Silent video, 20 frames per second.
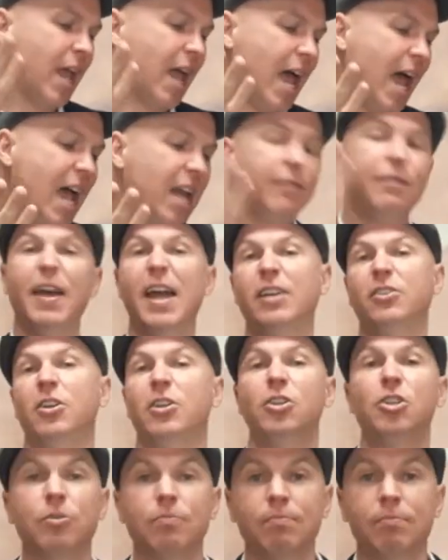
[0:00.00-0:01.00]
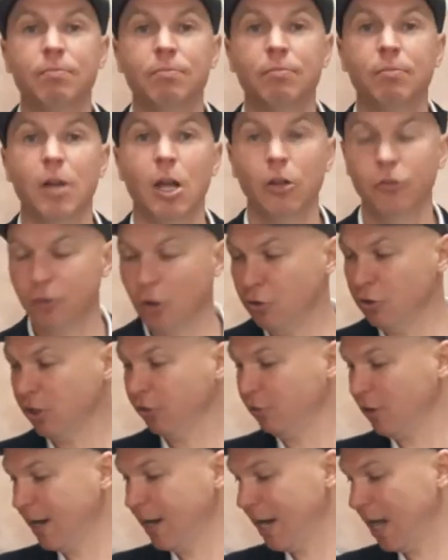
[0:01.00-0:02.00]
advantage. Don't
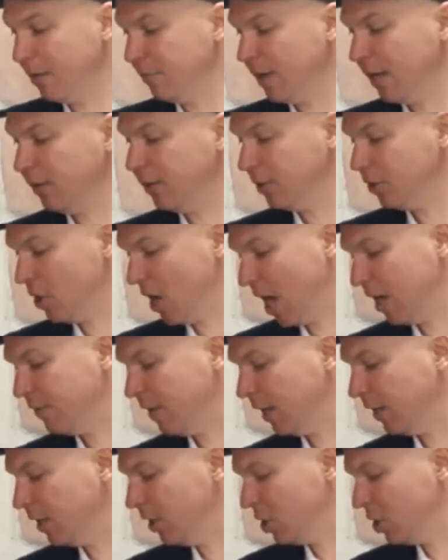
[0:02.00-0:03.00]
just write advantage, advantage,